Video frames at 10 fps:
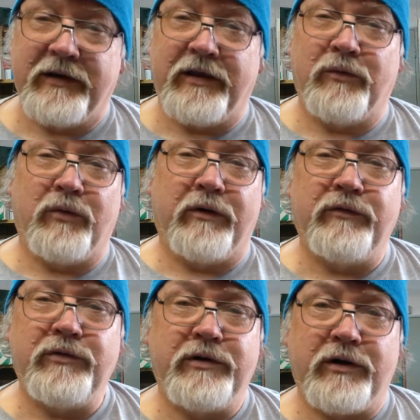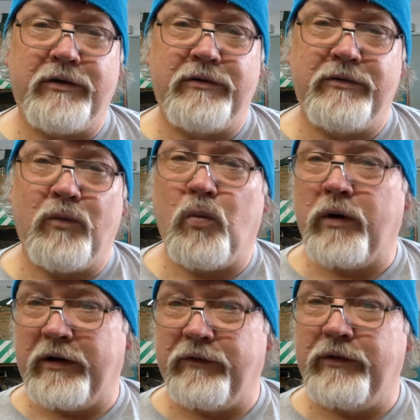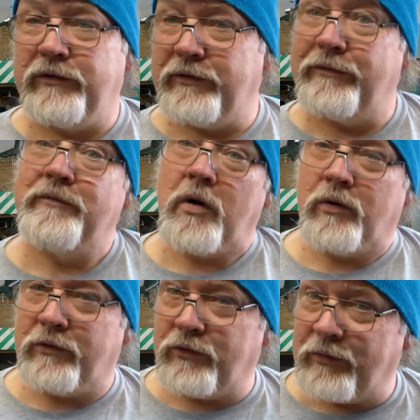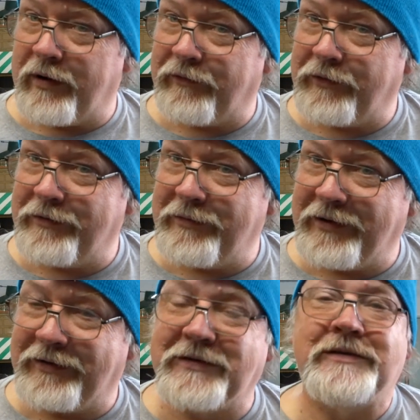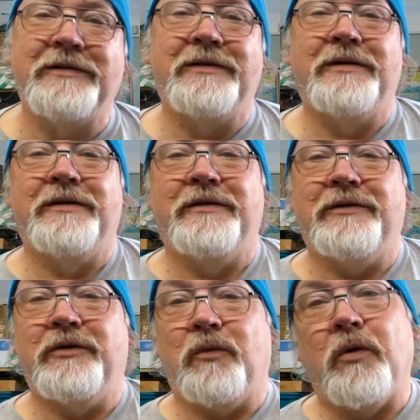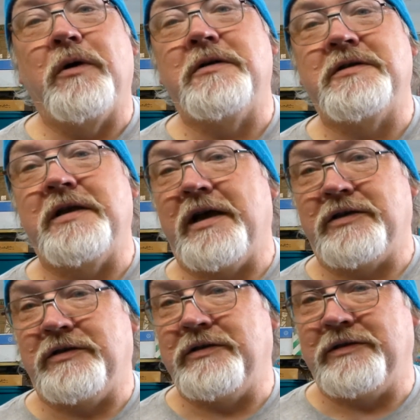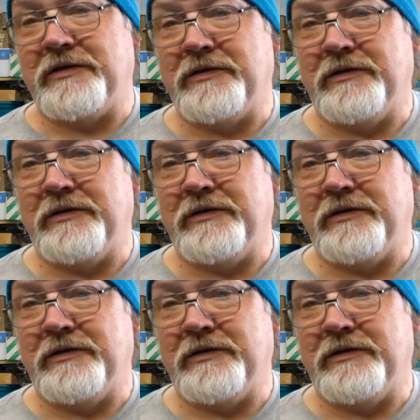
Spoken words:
and that wherever you go, whatever you do, whomever you meet, your words and actions